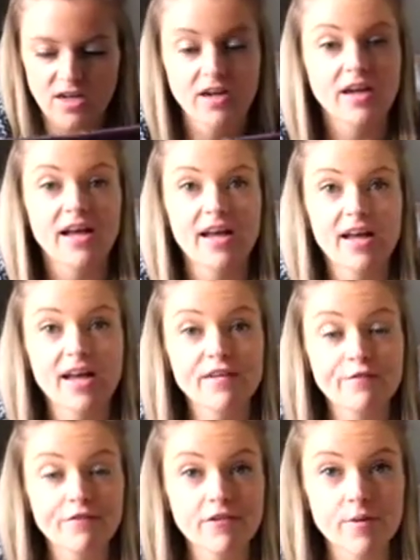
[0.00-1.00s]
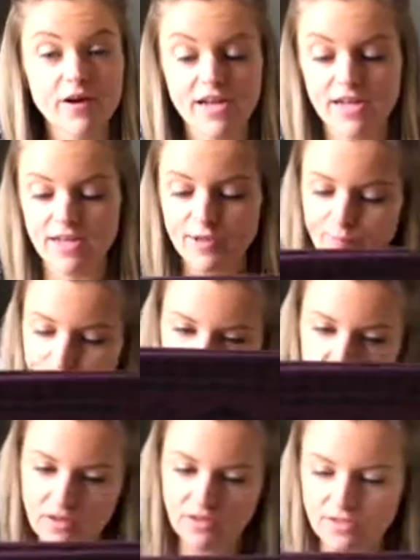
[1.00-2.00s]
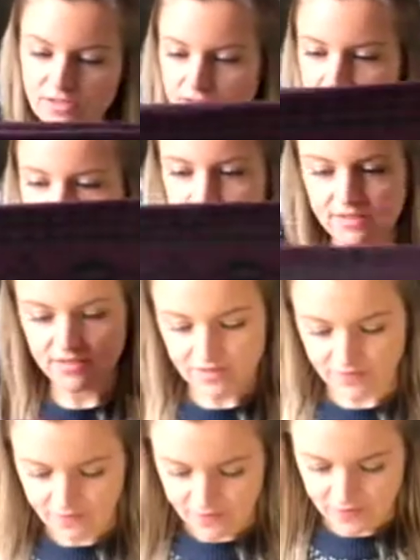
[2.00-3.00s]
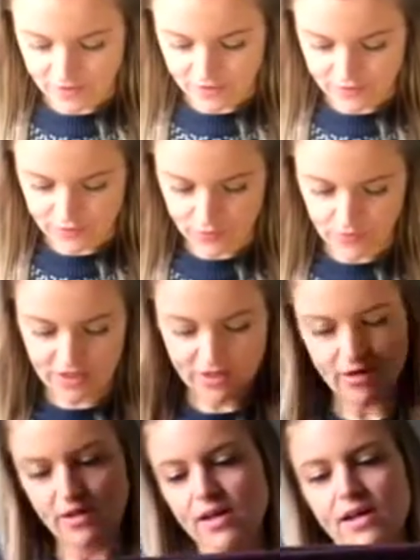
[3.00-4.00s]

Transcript: her hair everywhere. So this is the first one,